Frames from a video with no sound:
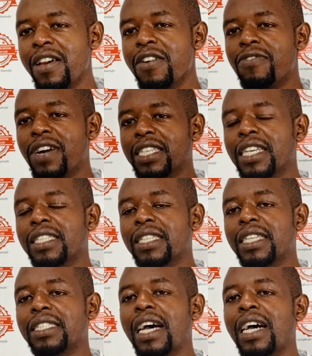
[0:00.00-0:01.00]
factors
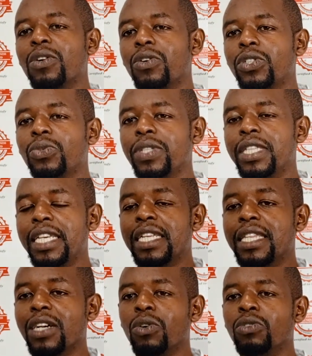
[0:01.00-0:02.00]
that are not within
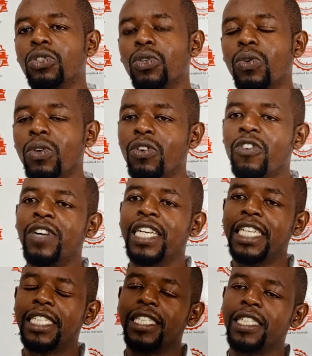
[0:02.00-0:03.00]
the control of an
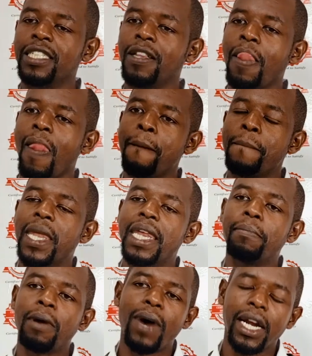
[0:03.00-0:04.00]
entity.
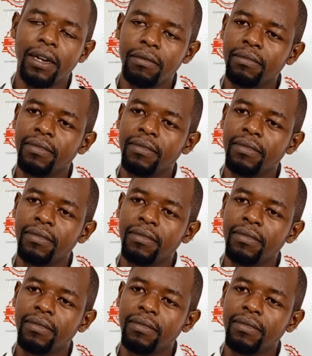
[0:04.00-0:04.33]
Number one,